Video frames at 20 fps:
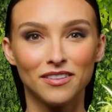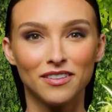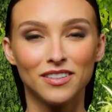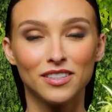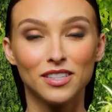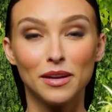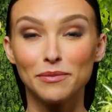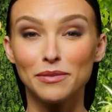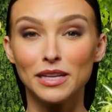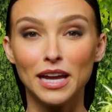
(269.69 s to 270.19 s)

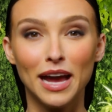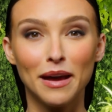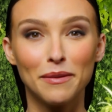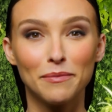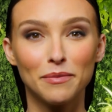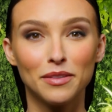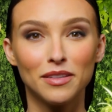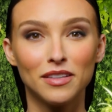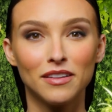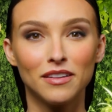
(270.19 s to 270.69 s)

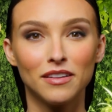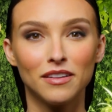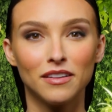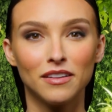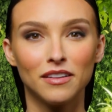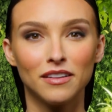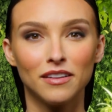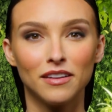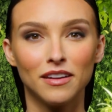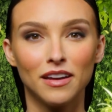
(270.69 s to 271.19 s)
Sometimes
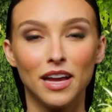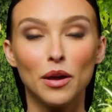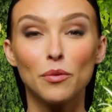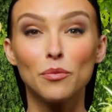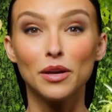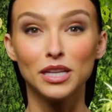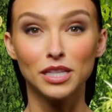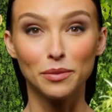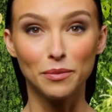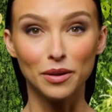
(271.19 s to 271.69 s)
it
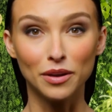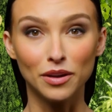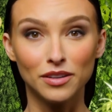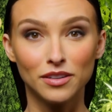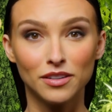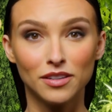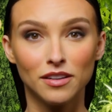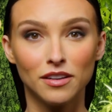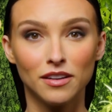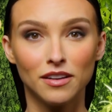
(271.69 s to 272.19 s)

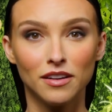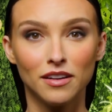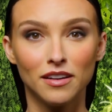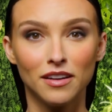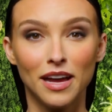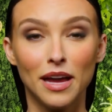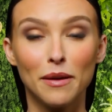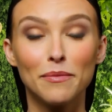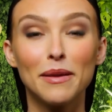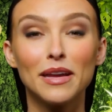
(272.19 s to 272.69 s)
whispers.
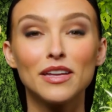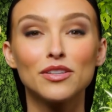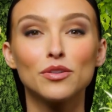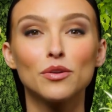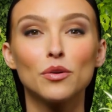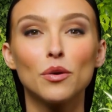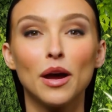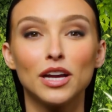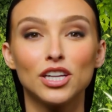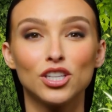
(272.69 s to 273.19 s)
It makes you
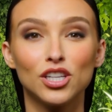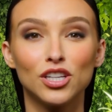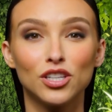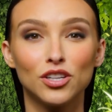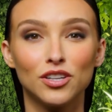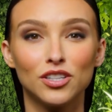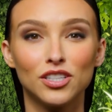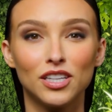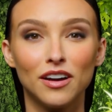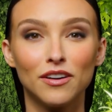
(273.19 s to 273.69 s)
question
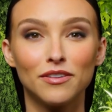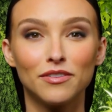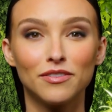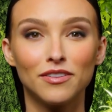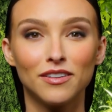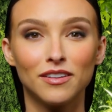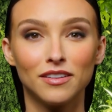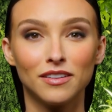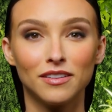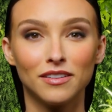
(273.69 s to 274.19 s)
yourself.
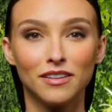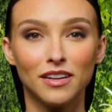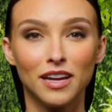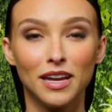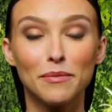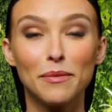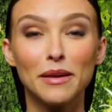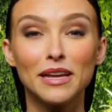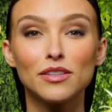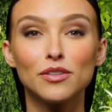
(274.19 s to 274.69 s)

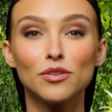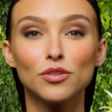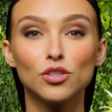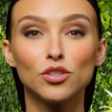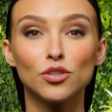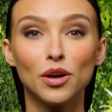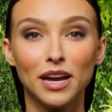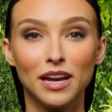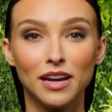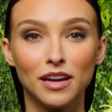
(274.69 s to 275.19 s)
It makes you
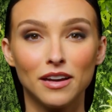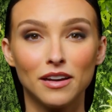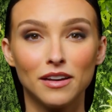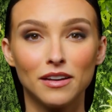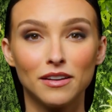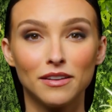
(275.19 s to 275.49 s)
shrink.